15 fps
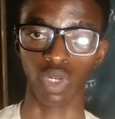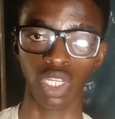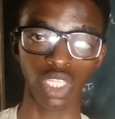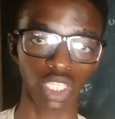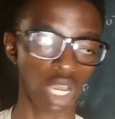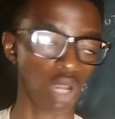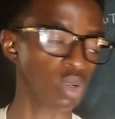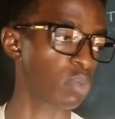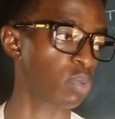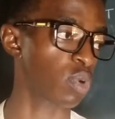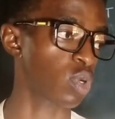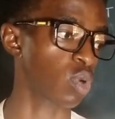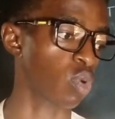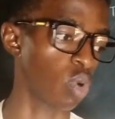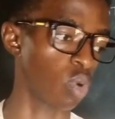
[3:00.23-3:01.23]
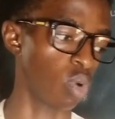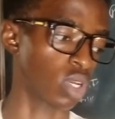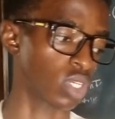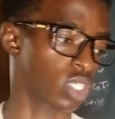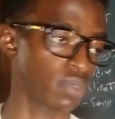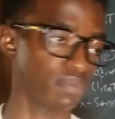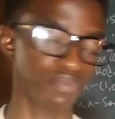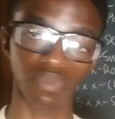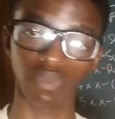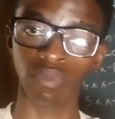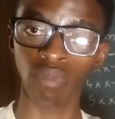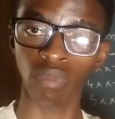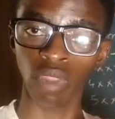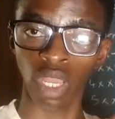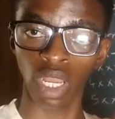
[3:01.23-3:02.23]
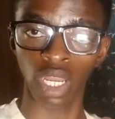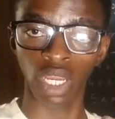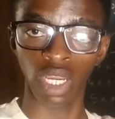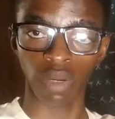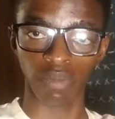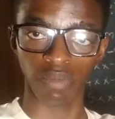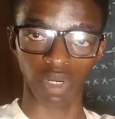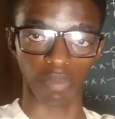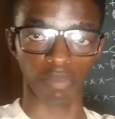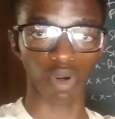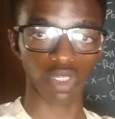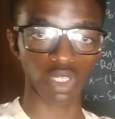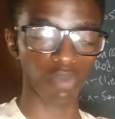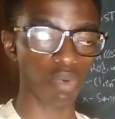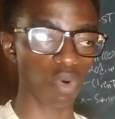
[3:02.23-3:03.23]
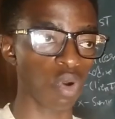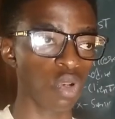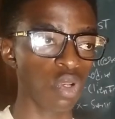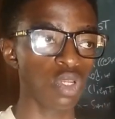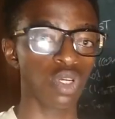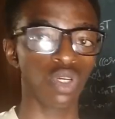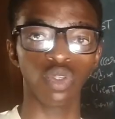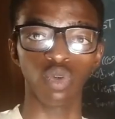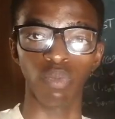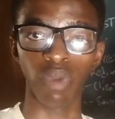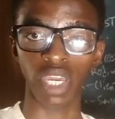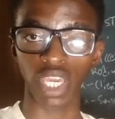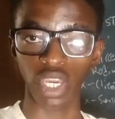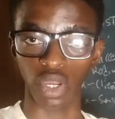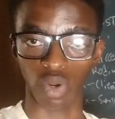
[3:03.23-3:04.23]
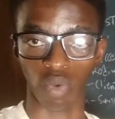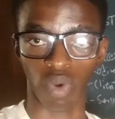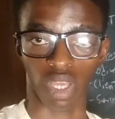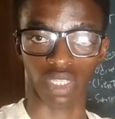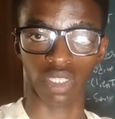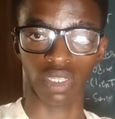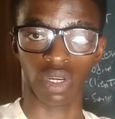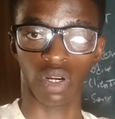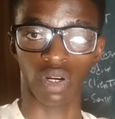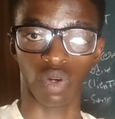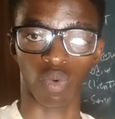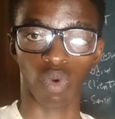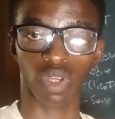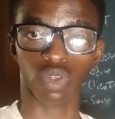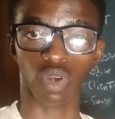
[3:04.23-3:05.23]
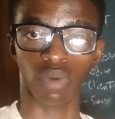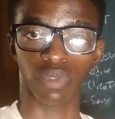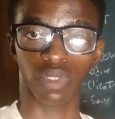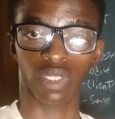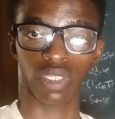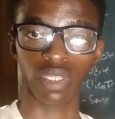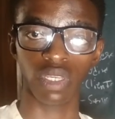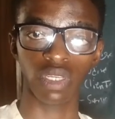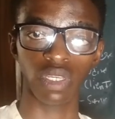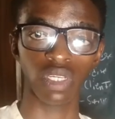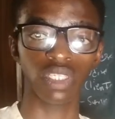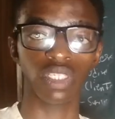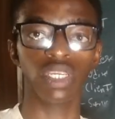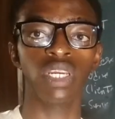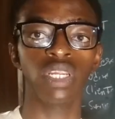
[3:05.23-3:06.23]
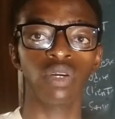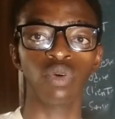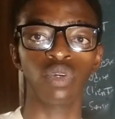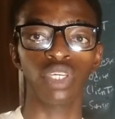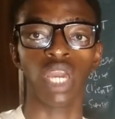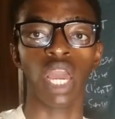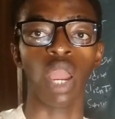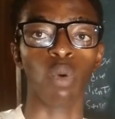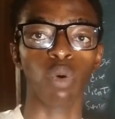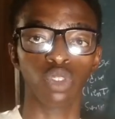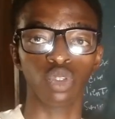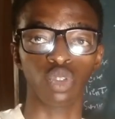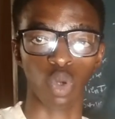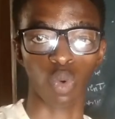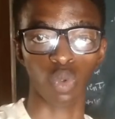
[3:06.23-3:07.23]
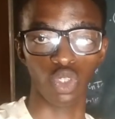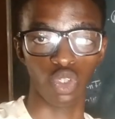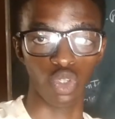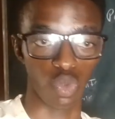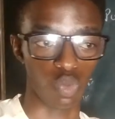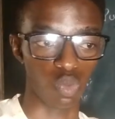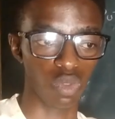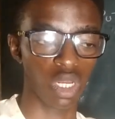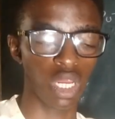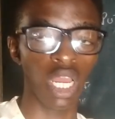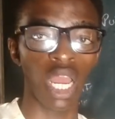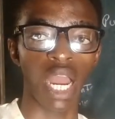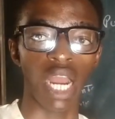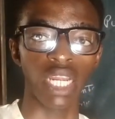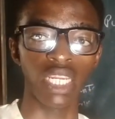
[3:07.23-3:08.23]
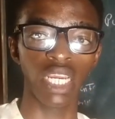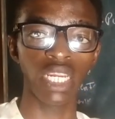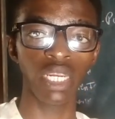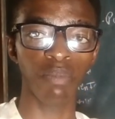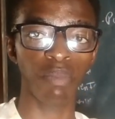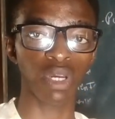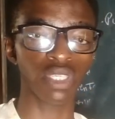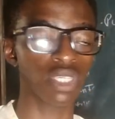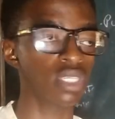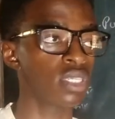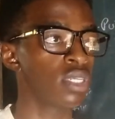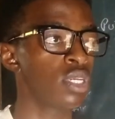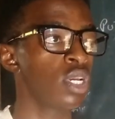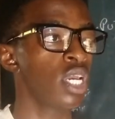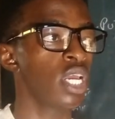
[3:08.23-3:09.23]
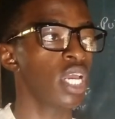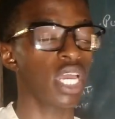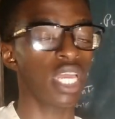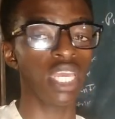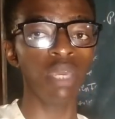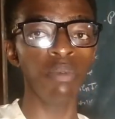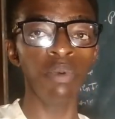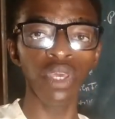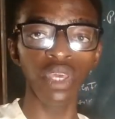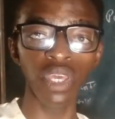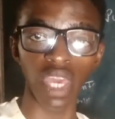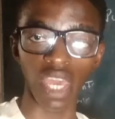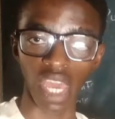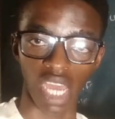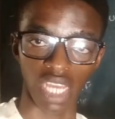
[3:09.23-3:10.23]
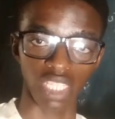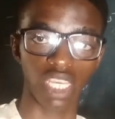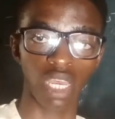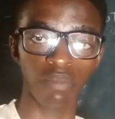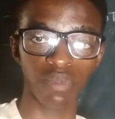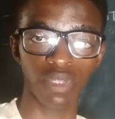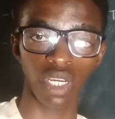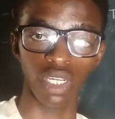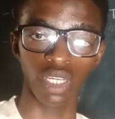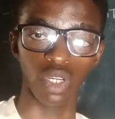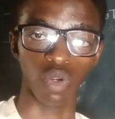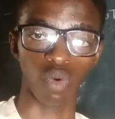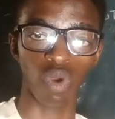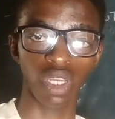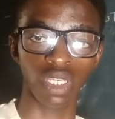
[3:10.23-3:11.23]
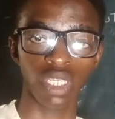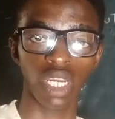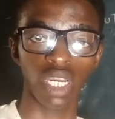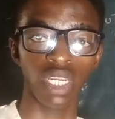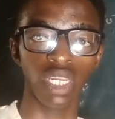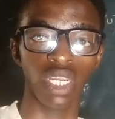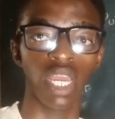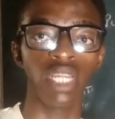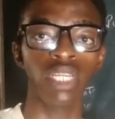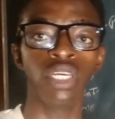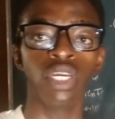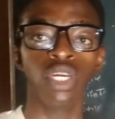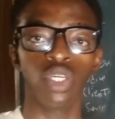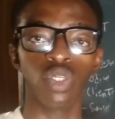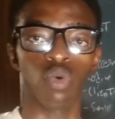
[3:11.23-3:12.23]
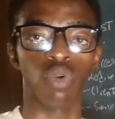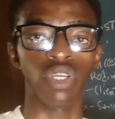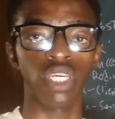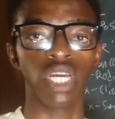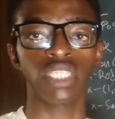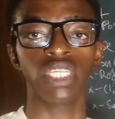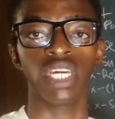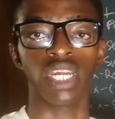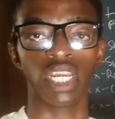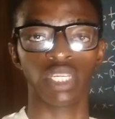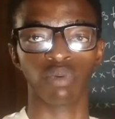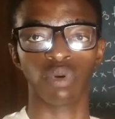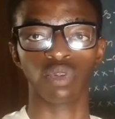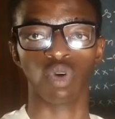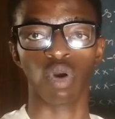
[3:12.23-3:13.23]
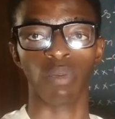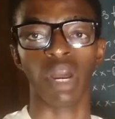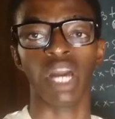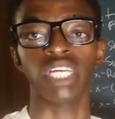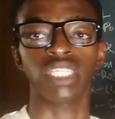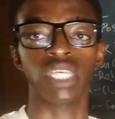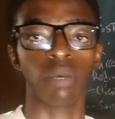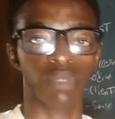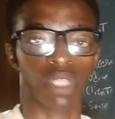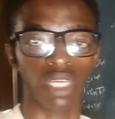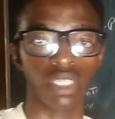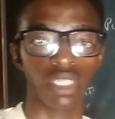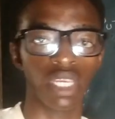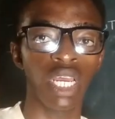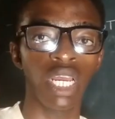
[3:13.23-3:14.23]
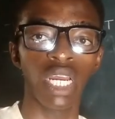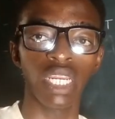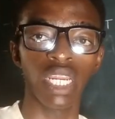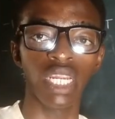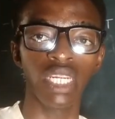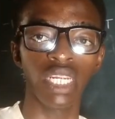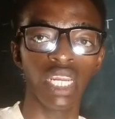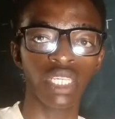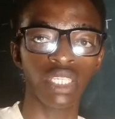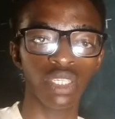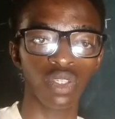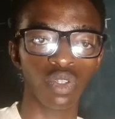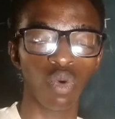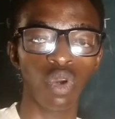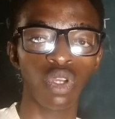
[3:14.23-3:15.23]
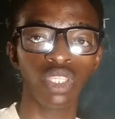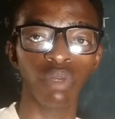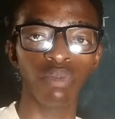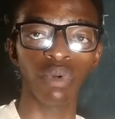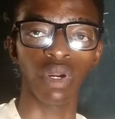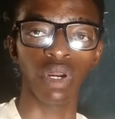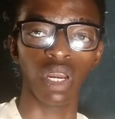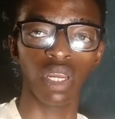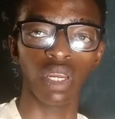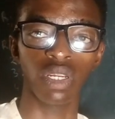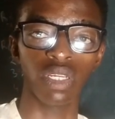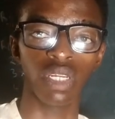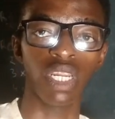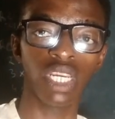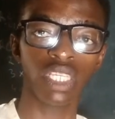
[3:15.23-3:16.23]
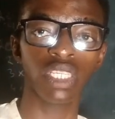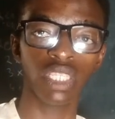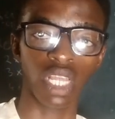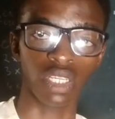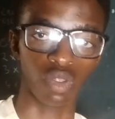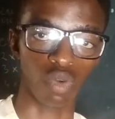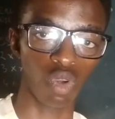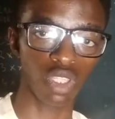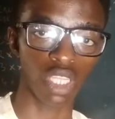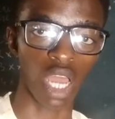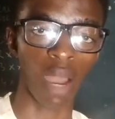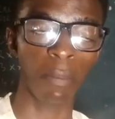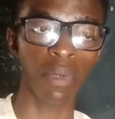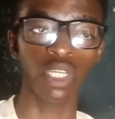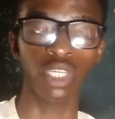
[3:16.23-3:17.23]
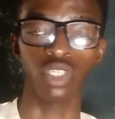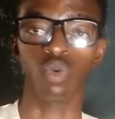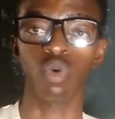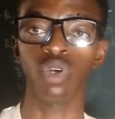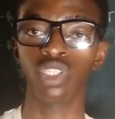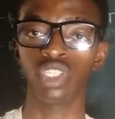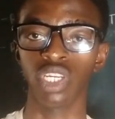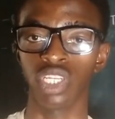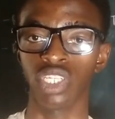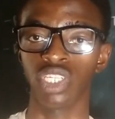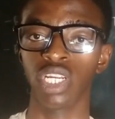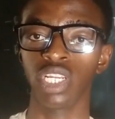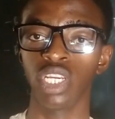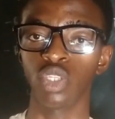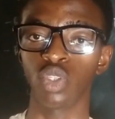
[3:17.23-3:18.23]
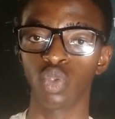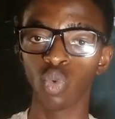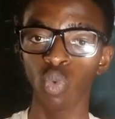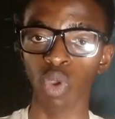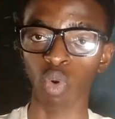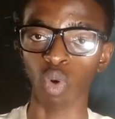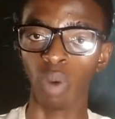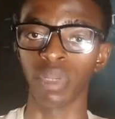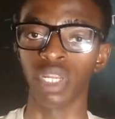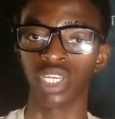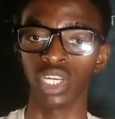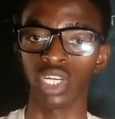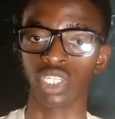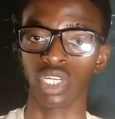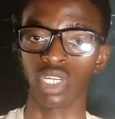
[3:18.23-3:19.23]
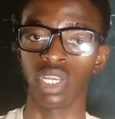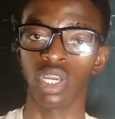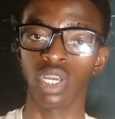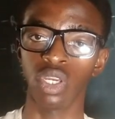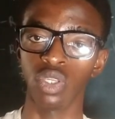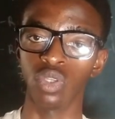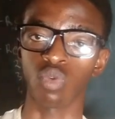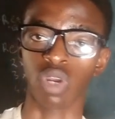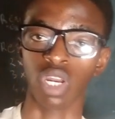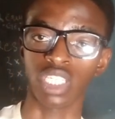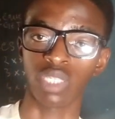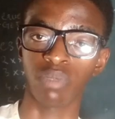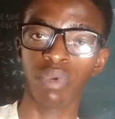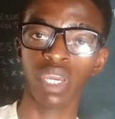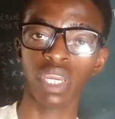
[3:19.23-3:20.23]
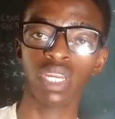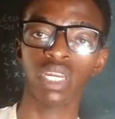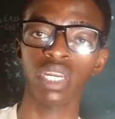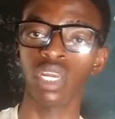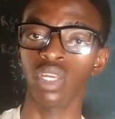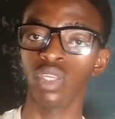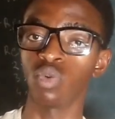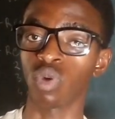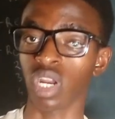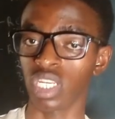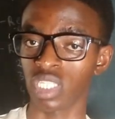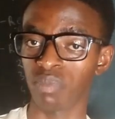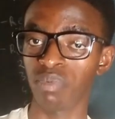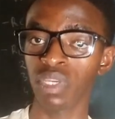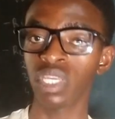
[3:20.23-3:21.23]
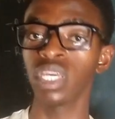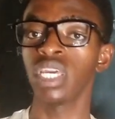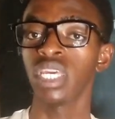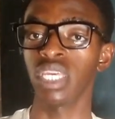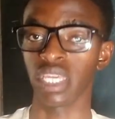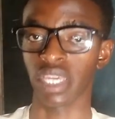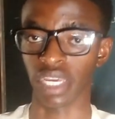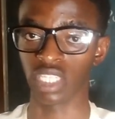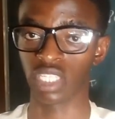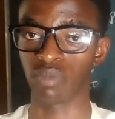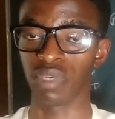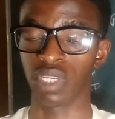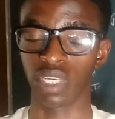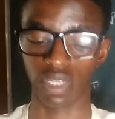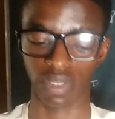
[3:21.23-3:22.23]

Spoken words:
This is how the protocol works. The first of all, you make a request of saying, okay, I want to talk to you. And then the person, if he accepts the request, then you will get a response of acceptance. Then the next thing that's going to happen is going to initiate a two-way communication. You can speak, you can speak, he can speak.